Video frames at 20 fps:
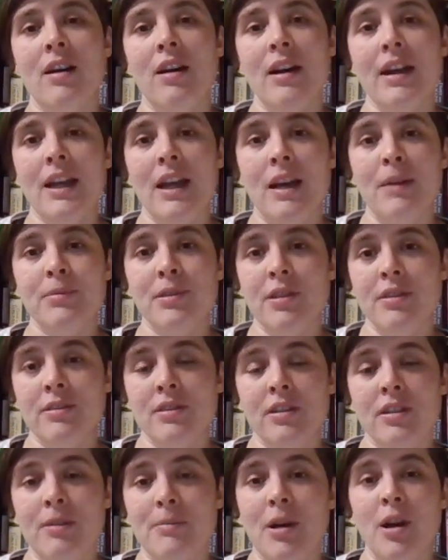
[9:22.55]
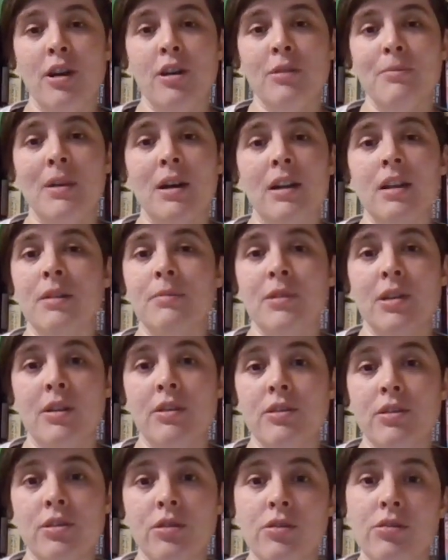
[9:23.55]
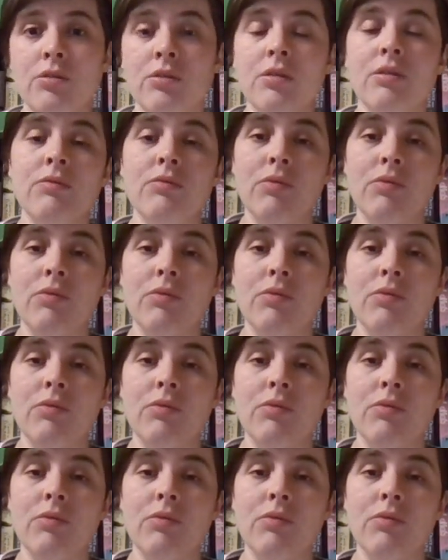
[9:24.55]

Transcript: I am going to come home and I'm going to